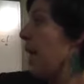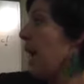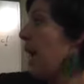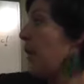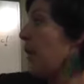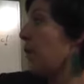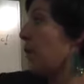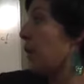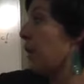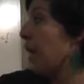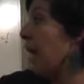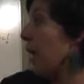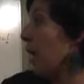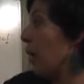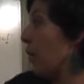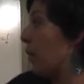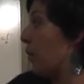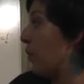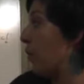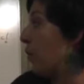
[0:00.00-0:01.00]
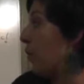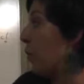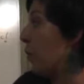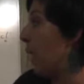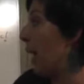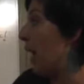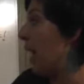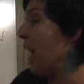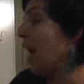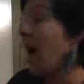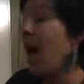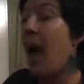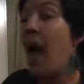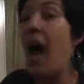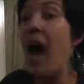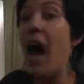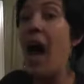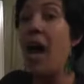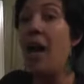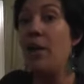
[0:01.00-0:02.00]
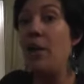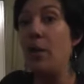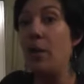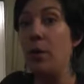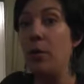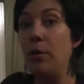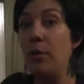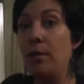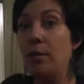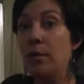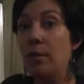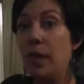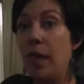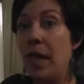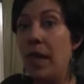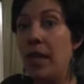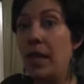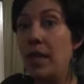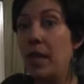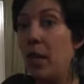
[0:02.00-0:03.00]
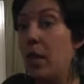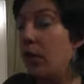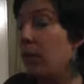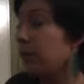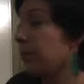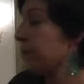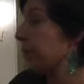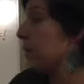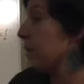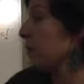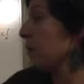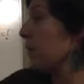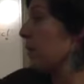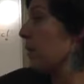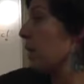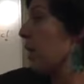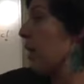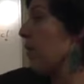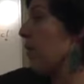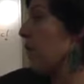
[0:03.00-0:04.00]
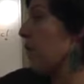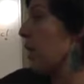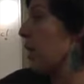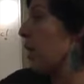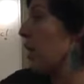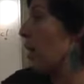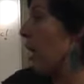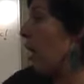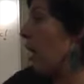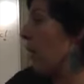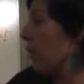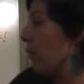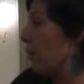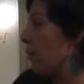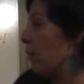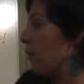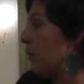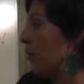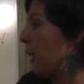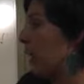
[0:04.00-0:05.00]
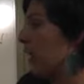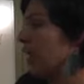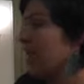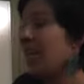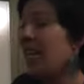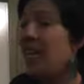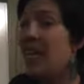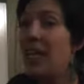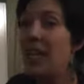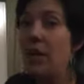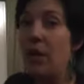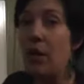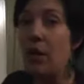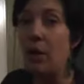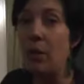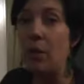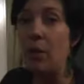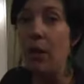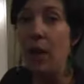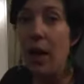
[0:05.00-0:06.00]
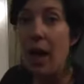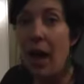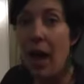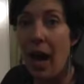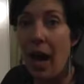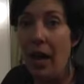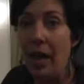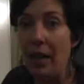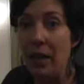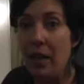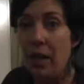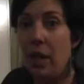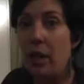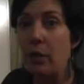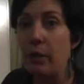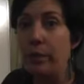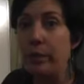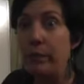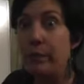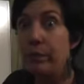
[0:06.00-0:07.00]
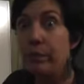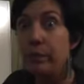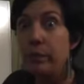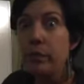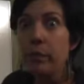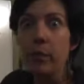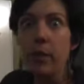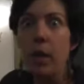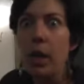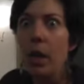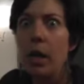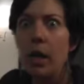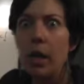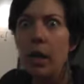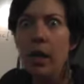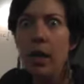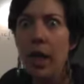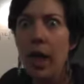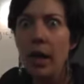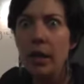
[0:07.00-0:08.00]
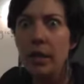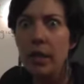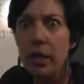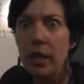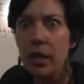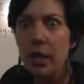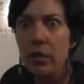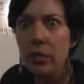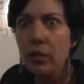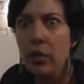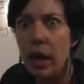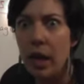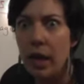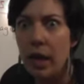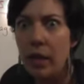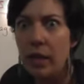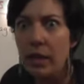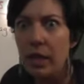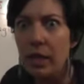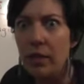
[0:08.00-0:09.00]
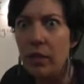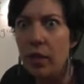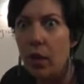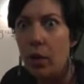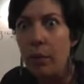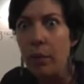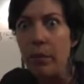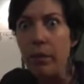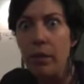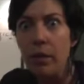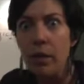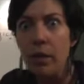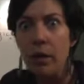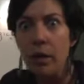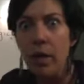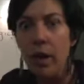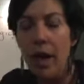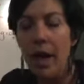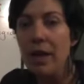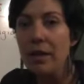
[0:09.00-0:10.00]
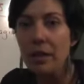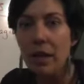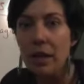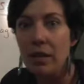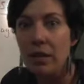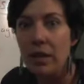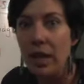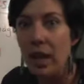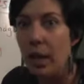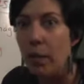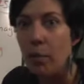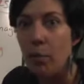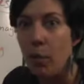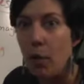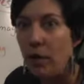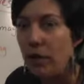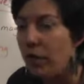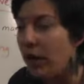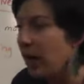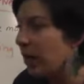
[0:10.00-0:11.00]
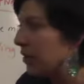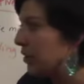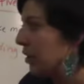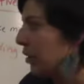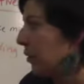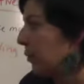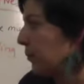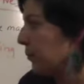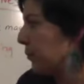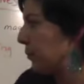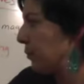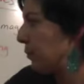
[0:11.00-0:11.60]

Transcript: And for an AR verb you add ado, ADO. And for an ER verb, you add ido, IDO. Y ya tienes un adjetivo. Es así, muy fácil.